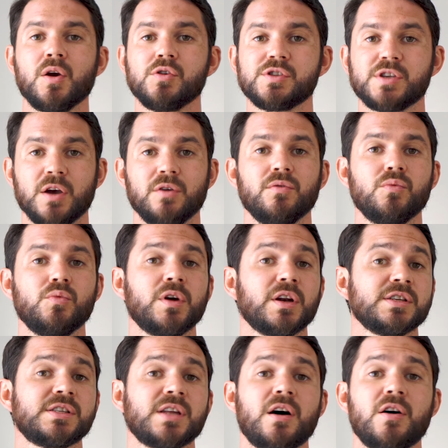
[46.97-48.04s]
So we're going
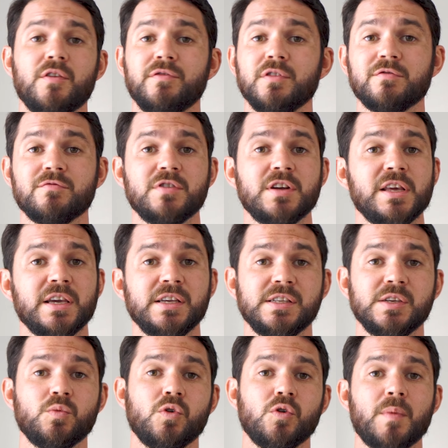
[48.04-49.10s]
to start off with a really
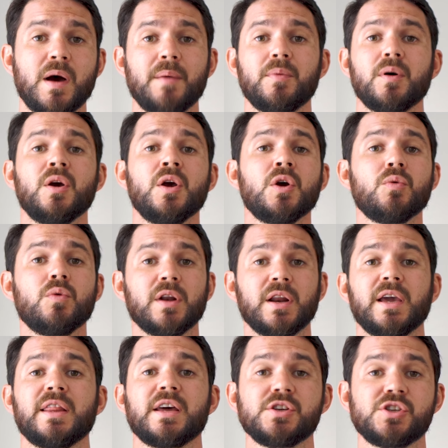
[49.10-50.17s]
easy warm-up. We're going
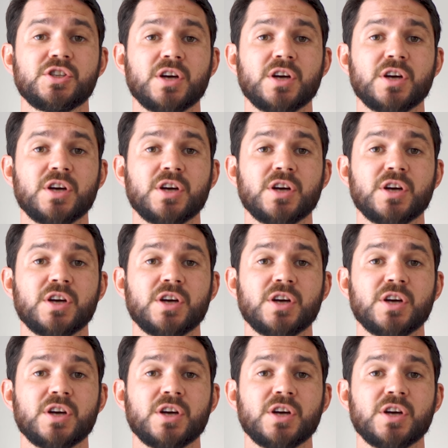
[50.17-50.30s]
to get those